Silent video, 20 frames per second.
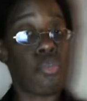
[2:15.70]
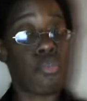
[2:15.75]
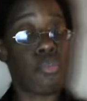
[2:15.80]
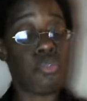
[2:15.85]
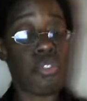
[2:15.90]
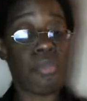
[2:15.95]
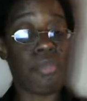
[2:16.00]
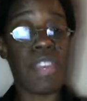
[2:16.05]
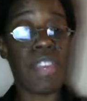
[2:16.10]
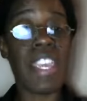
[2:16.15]

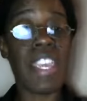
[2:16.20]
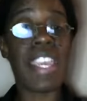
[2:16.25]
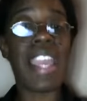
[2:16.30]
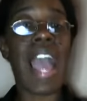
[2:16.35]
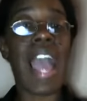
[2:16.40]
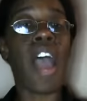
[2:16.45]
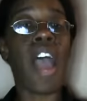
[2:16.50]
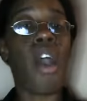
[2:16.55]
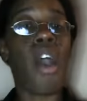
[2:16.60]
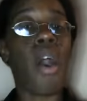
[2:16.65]
for me,
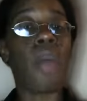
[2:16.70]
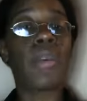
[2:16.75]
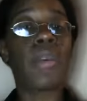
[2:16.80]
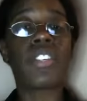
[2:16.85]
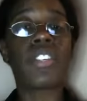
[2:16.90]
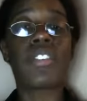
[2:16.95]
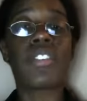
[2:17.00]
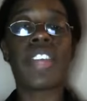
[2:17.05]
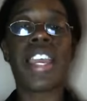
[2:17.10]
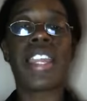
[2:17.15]
I
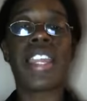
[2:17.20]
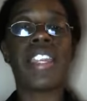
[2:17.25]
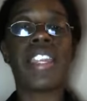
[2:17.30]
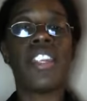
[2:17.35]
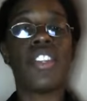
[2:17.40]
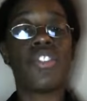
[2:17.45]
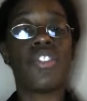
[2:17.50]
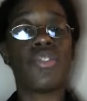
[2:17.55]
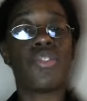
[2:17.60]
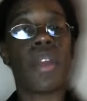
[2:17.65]
always create
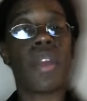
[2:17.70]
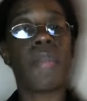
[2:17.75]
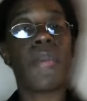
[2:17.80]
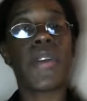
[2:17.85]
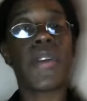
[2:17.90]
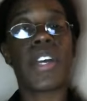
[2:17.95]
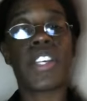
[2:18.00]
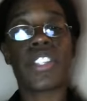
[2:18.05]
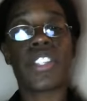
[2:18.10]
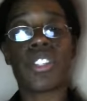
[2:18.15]
an
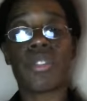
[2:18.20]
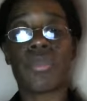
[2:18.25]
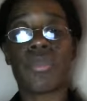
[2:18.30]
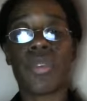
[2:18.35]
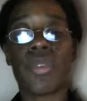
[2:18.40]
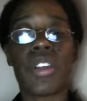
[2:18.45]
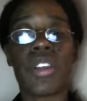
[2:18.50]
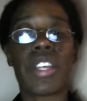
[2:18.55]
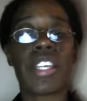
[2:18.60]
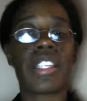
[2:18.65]
enjoyable
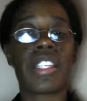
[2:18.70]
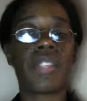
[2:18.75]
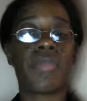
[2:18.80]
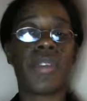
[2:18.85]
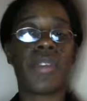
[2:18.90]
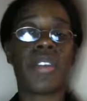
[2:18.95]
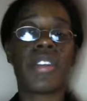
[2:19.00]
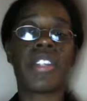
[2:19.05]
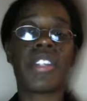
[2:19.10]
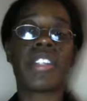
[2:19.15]
customer
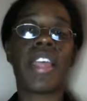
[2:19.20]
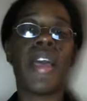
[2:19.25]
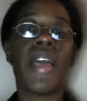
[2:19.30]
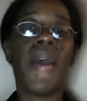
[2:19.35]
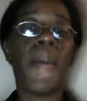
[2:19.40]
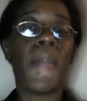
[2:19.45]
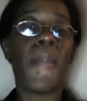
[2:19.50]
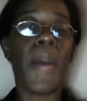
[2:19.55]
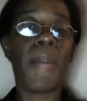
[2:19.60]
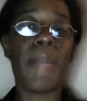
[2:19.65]
experience
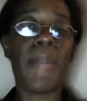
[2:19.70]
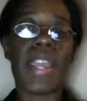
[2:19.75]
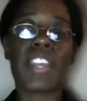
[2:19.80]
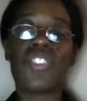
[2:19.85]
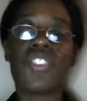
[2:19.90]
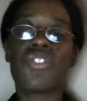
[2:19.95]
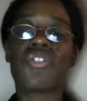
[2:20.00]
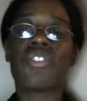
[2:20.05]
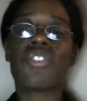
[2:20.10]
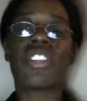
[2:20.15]
by
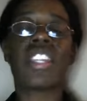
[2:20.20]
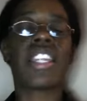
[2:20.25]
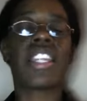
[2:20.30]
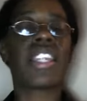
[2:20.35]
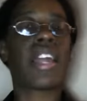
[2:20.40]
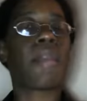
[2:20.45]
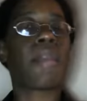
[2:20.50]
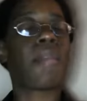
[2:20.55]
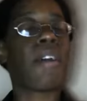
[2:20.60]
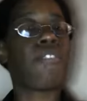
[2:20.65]
making sure that
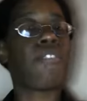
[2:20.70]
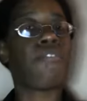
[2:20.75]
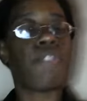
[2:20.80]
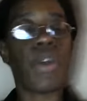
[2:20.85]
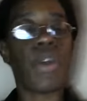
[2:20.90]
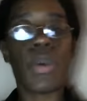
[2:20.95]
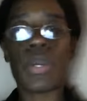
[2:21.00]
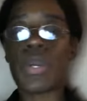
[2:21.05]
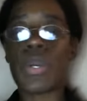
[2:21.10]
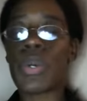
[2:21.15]
like my
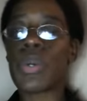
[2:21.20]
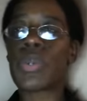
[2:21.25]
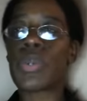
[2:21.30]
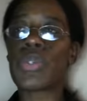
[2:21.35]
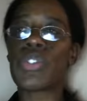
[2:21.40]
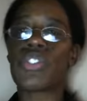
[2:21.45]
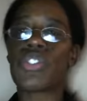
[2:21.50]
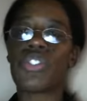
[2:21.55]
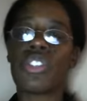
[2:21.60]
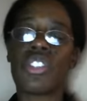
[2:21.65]

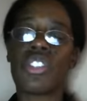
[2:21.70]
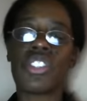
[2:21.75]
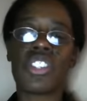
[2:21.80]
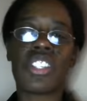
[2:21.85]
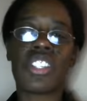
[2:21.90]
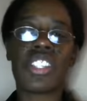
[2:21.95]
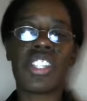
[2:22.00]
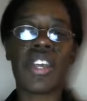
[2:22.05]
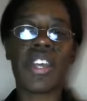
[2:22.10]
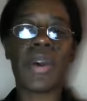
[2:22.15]
photos,
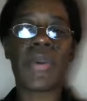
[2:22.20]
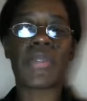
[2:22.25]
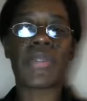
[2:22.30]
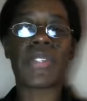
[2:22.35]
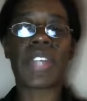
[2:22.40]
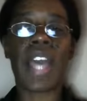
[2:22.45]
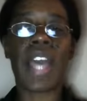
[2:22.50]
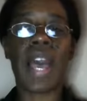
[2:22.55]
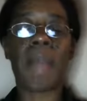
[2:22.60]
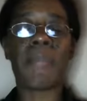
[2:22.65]

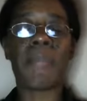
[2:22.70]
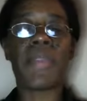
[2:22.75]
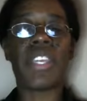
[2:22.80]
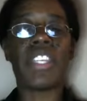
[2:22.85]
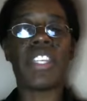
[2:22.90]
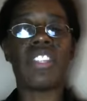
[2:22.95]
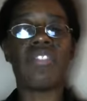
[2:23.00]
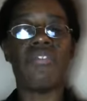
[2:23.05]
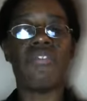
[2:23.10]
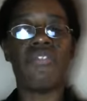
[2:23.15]
sales
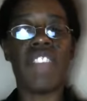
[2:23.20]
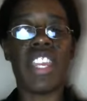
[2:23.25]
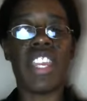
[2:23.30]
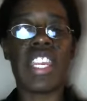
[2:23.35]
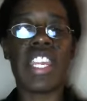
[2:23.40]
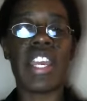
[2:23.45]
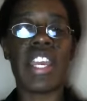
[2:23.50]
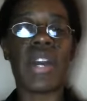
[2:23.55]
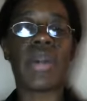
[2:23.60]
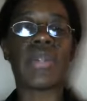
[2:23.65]
copies,
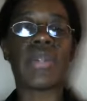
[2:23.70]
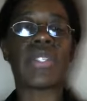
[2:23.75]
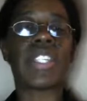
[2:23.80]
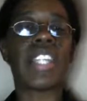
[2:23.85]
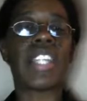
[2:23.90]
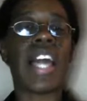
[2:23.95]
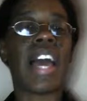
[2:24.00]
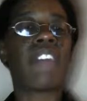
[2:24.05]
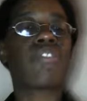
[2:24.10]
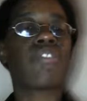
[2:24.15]
videos,
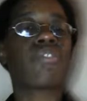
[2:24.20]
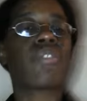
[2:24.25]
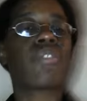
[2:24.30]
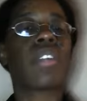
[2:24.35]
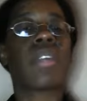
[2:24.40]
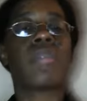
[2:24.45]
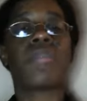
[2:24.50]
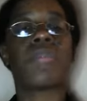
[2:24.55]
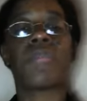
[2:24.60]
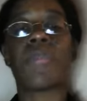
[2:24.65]
live
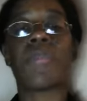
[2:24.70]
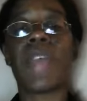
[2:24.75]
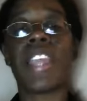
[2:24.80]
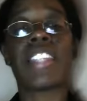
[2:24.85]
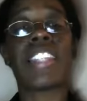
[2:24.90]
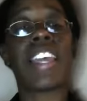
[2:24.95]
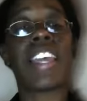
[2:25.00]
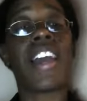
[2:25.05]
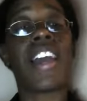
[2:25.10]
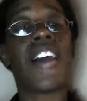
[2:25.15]
streams,
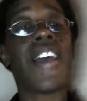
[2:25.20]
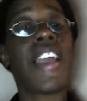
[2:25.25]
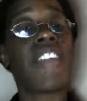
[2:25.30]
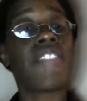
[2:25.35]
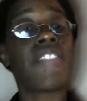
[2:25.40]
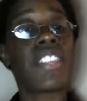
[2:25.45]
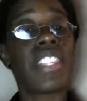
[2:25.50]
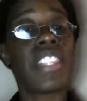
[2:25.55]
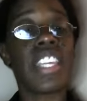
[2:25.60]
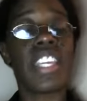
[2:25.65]
page layout,
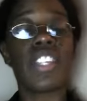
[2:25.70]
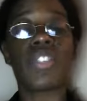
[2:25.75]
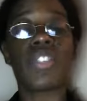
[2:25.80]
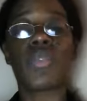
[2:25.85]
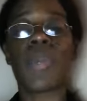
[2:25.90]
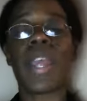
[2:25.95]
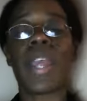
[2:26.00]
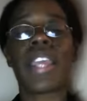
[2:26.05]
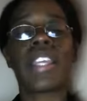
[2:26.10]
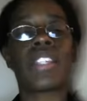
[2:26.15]
everything
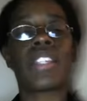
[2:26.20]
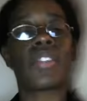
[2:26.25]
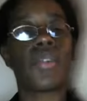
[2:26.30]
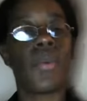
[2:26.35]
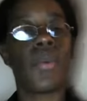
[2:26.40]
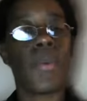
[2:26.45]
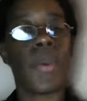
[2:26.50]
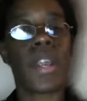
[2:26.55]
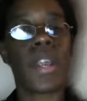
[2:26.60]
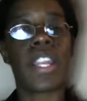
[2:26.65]
is right, it's
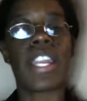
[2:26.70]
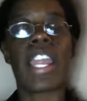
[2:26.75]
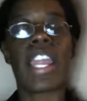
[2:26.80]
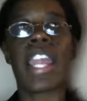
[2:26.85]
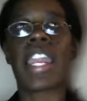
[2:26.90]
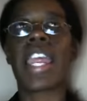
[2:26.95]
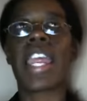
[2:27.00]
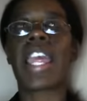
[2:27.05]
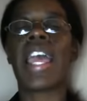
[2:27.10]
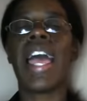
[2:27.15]

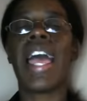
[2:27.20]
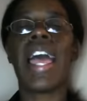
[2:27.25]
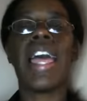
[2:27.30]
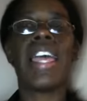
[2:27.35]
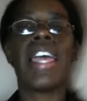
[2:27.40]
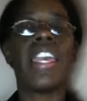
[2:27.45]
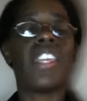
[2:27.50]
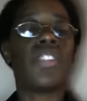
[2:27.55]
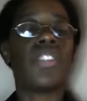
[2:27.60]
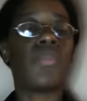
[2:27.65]
coordinated,
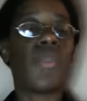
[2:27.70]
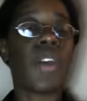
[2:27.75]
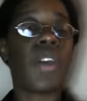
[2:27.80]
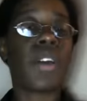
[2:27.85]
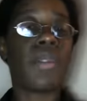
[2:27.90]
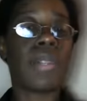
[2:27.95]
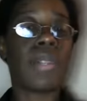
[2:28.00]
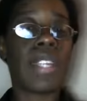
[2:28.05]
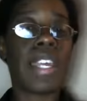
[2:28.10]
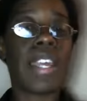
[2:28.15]
is
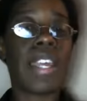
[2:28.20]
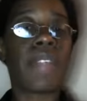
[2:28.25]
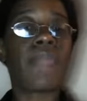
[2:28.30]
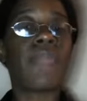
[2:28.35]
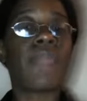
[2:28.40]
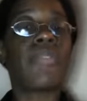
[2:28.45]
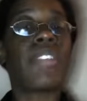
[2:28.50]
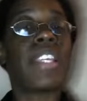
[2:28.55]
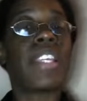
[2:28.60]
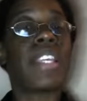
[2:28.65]
well lit
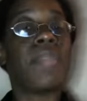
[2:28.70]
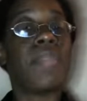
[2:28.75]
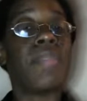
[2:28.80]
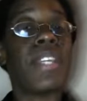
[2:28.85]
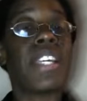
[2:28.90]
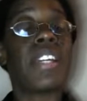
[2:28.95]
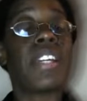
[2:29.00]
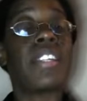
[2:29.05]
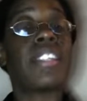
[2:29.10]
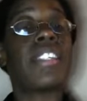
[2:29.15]

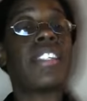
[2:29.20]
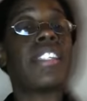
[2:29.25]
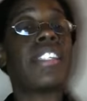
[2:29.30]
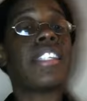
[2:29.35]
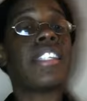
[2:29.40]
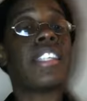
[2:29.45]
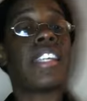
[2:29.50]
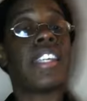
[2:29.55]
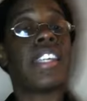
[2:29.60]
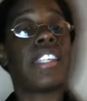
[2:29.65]
because
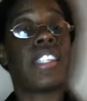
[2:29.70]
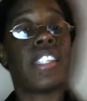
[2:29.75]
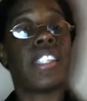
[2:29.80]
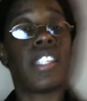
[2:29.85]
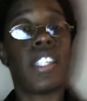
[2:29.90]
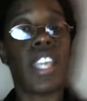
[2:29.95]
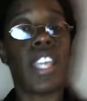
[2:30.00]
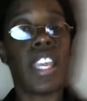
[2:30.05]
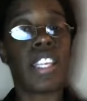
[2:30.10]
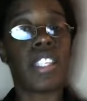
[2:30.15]
it's, it's
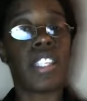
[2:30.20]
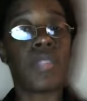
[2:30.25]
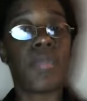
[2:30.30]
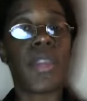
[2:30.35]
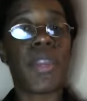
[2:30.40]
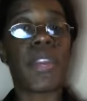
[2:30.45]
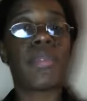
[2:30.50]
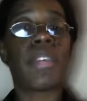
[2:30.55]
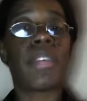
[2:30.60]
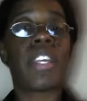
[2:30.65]

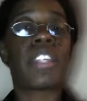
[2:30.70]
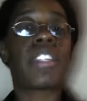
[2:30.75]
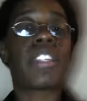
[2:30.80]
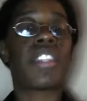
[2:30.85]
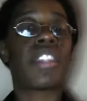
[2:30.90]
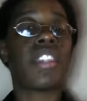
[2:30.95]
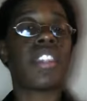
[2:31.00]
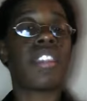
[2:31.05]
experience.